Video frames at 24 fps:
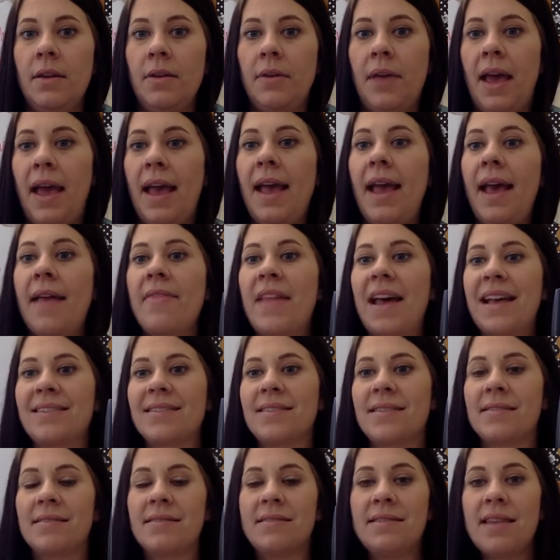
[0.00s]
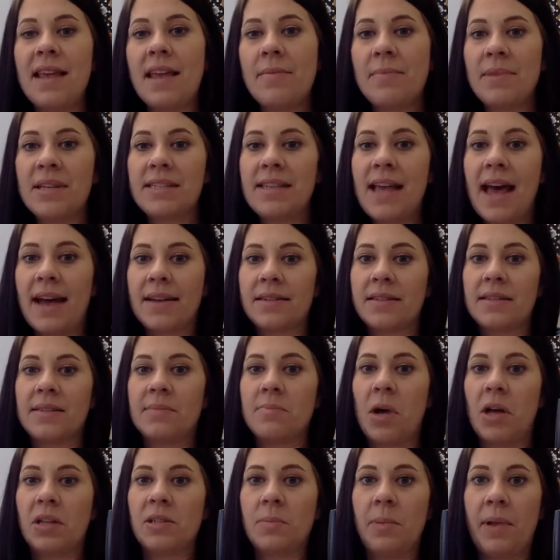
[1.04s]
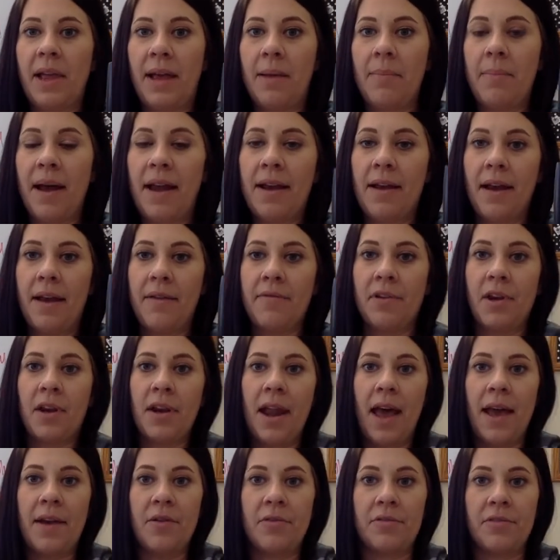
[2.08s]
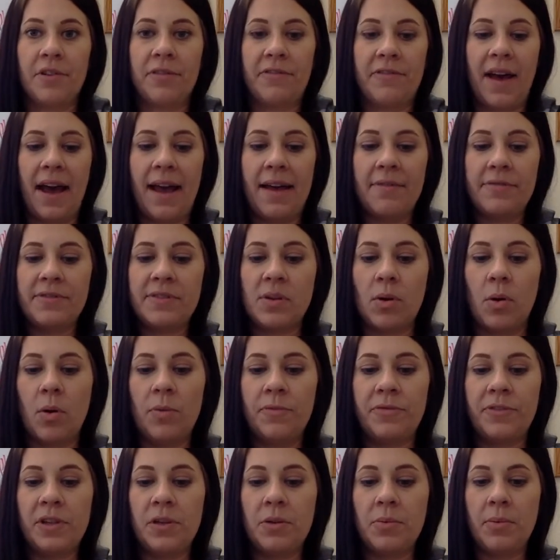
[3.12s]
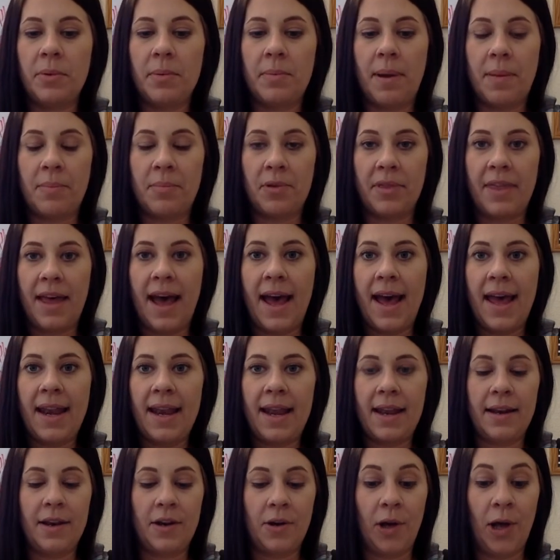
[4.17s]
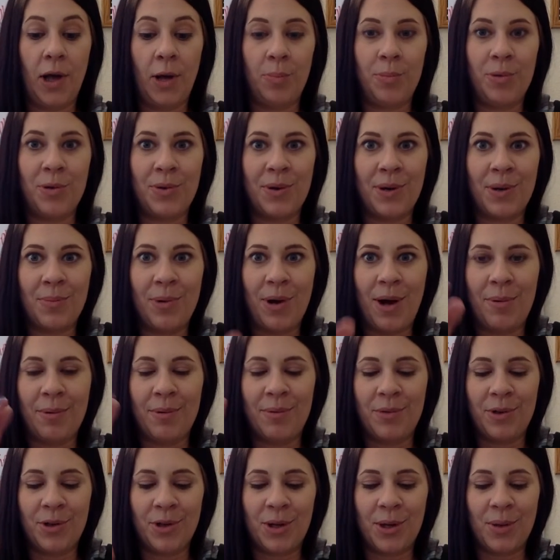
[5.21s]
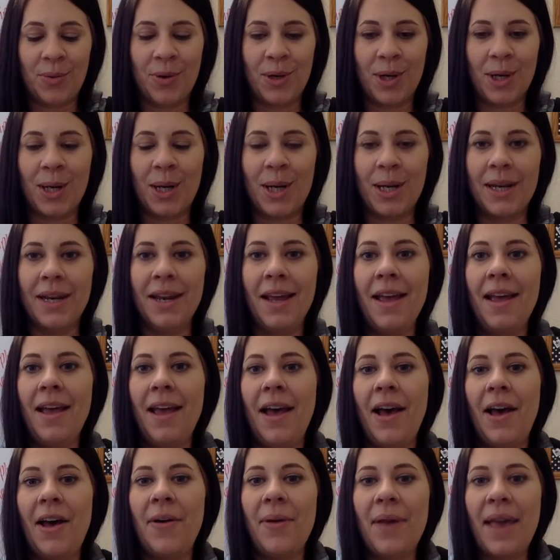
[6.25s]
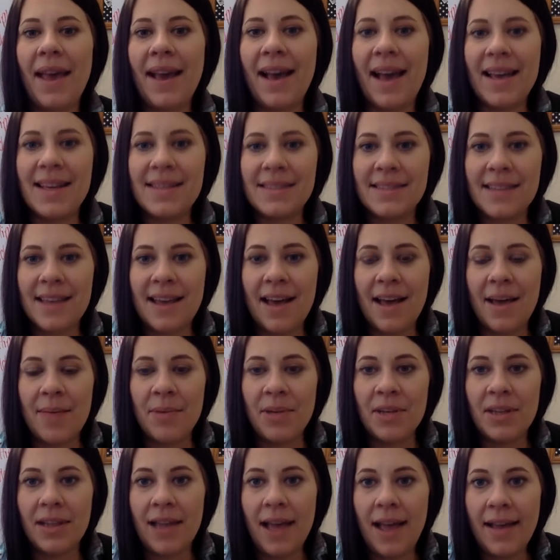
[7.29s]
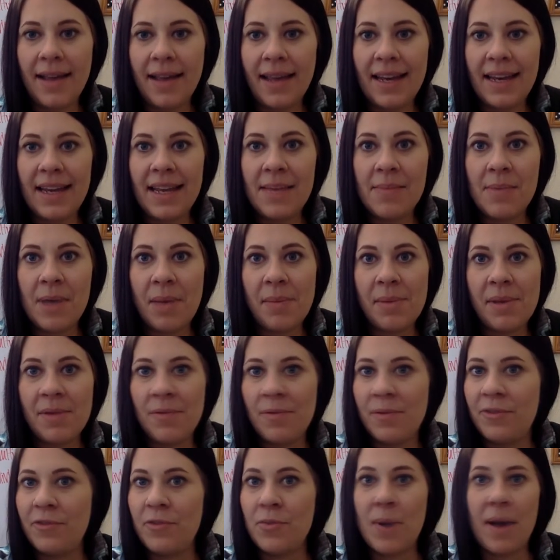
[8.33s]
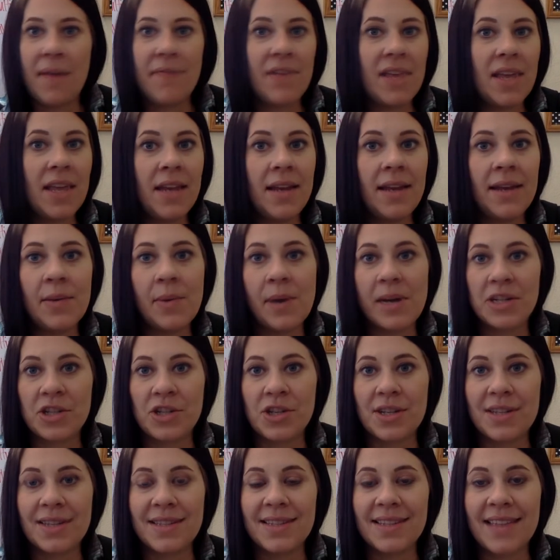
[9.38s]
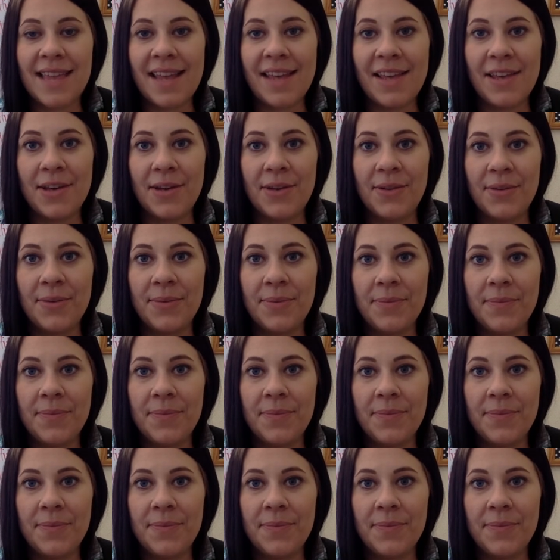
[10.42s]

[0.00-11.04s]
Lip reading: Okay, and that's the same exact as multiplying by 9 over 5. So hopefully you remember that, and it'll help you on a problem you're going to work on. Okay, guys, good luck, and email me if you have any questions. Thank you.